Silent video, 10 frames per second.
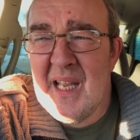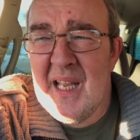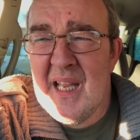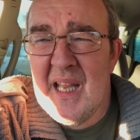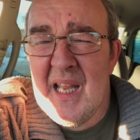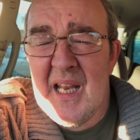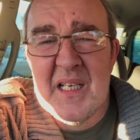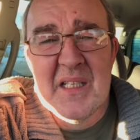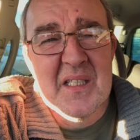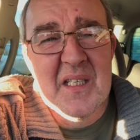
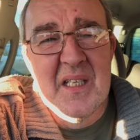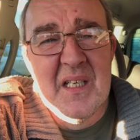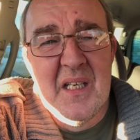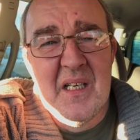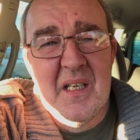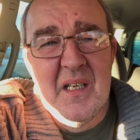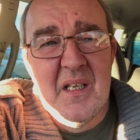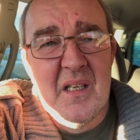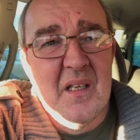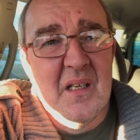And
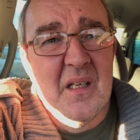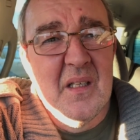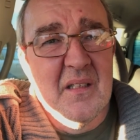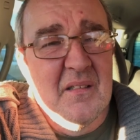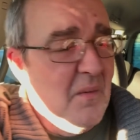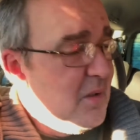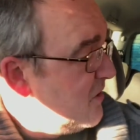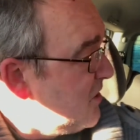the